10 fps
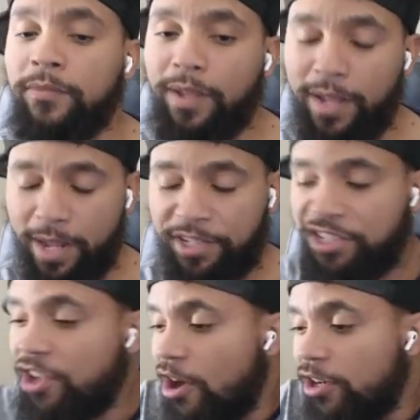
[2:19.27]
It's
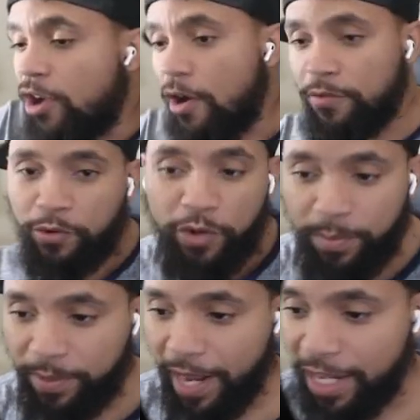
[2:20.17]
starting off with
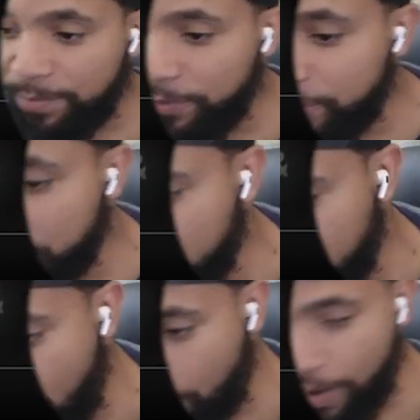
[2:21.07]
creepy ass music
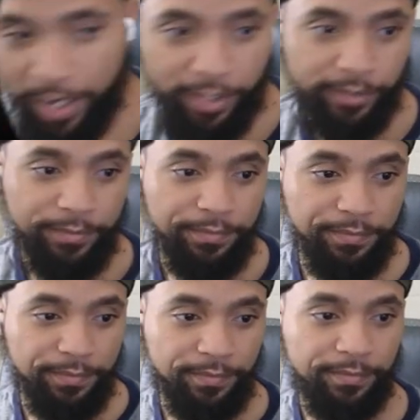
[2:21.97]
already.
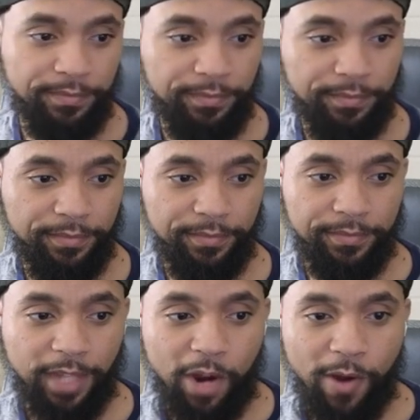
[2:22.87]

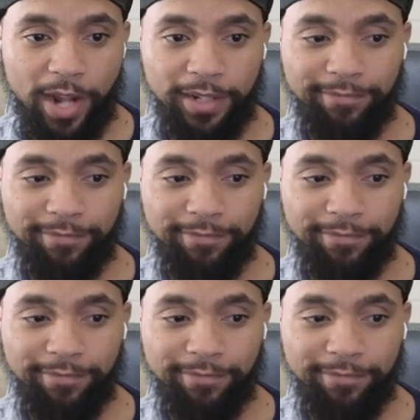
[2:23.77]
Already.